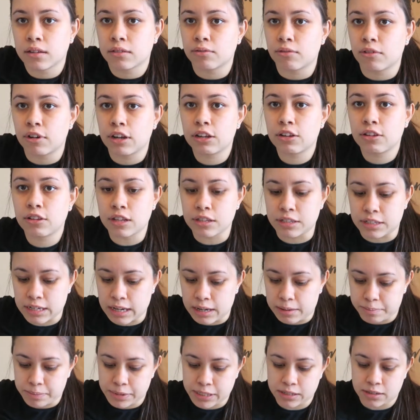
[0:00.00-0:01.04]
What are the
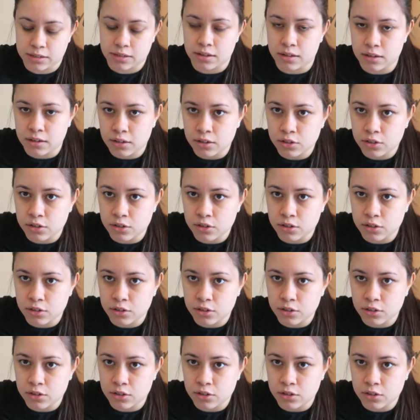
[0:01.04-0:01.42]
dips?